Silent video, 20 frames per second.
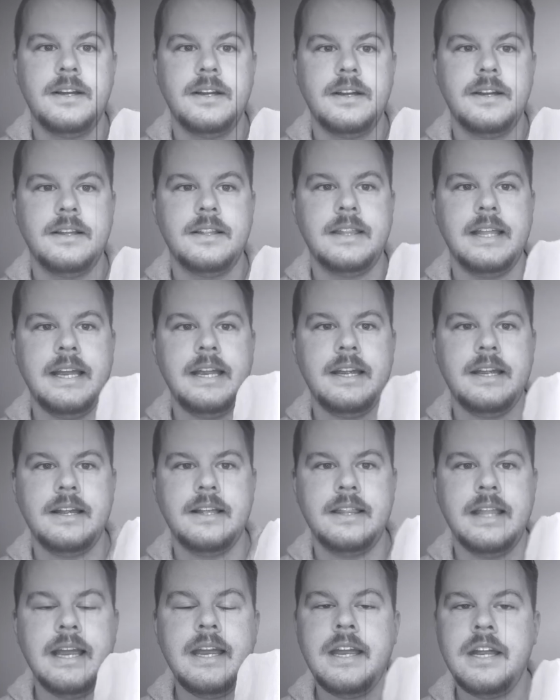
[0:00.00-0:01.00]

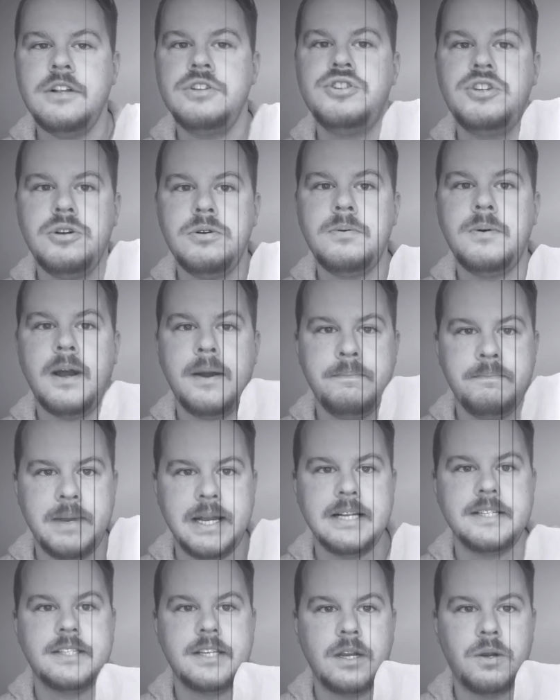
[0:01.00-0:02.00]
They can do
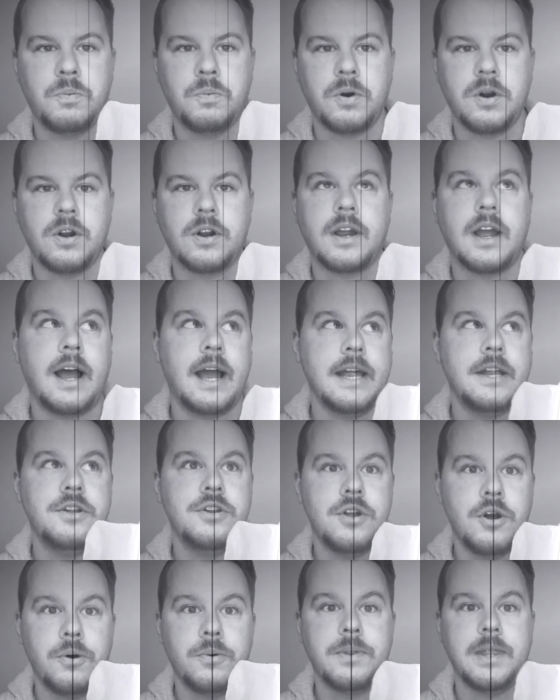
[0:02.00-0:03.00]
amazing work. I
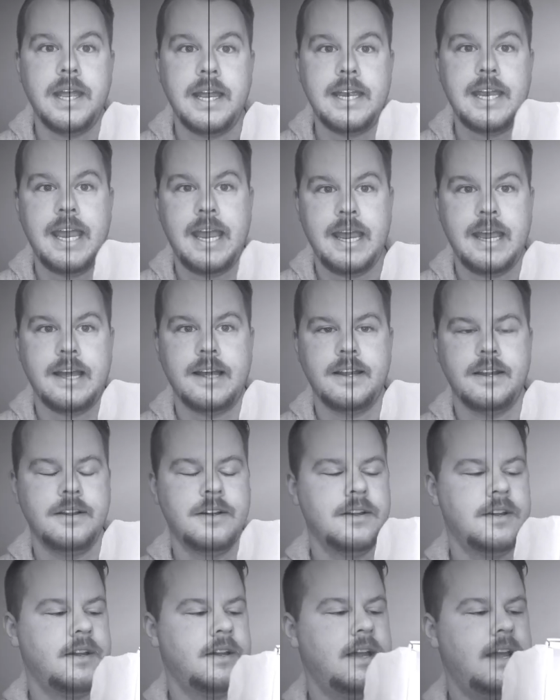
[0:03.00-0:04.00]
know they can.
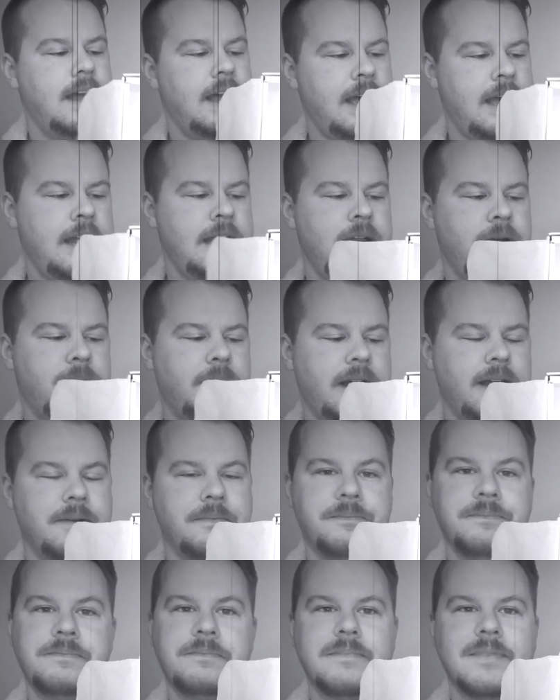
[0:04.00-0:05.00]
Anyway,
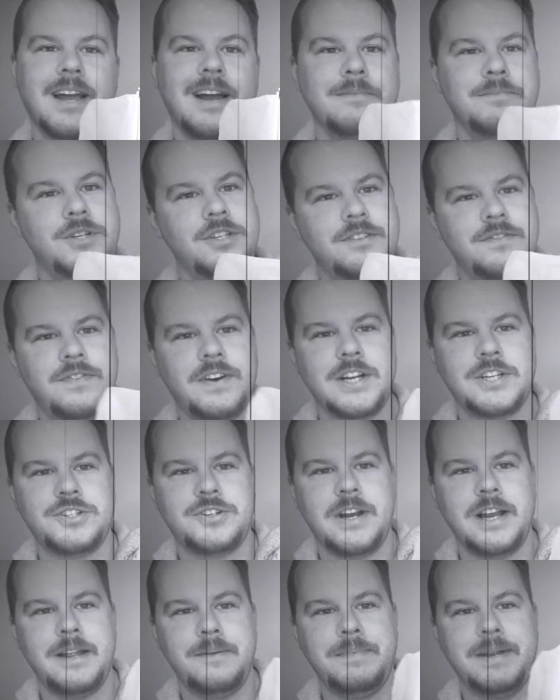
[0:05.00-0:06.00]
I'm just
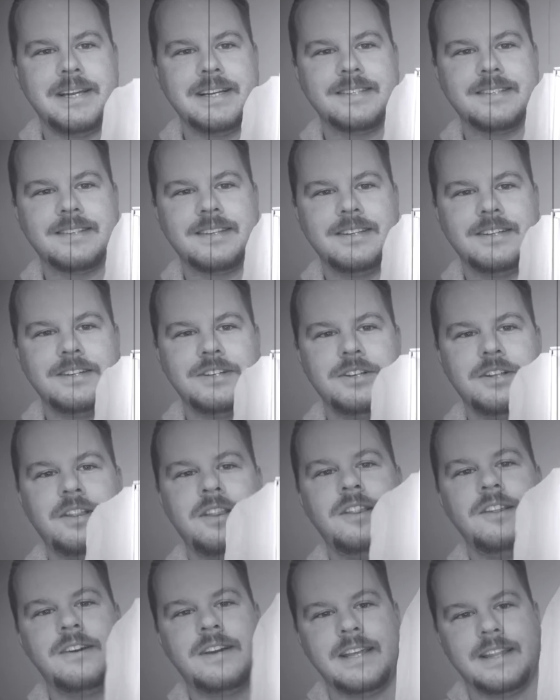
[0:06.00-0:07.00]
frustrated because
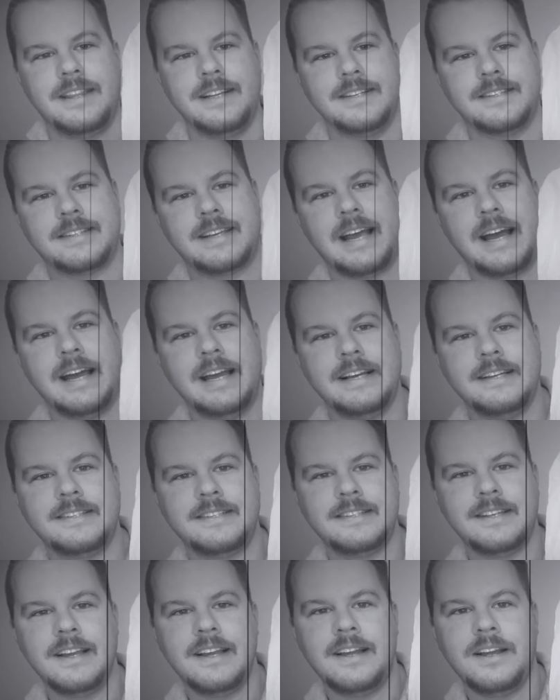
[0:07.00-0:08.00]
look at this,
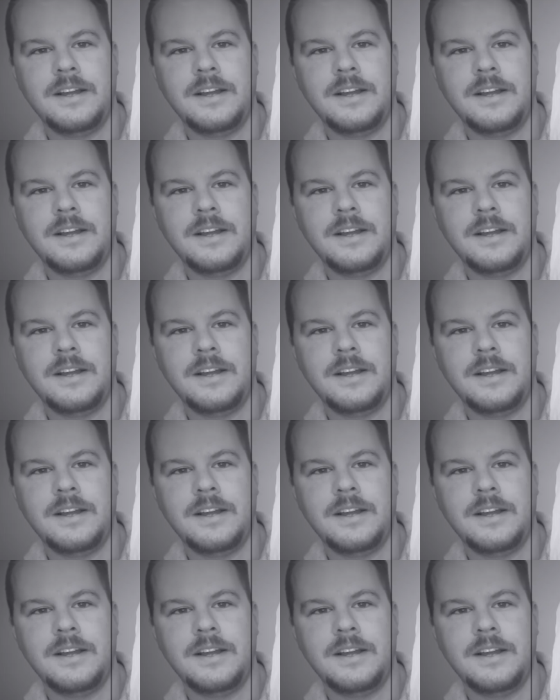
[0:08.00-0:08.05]
guys.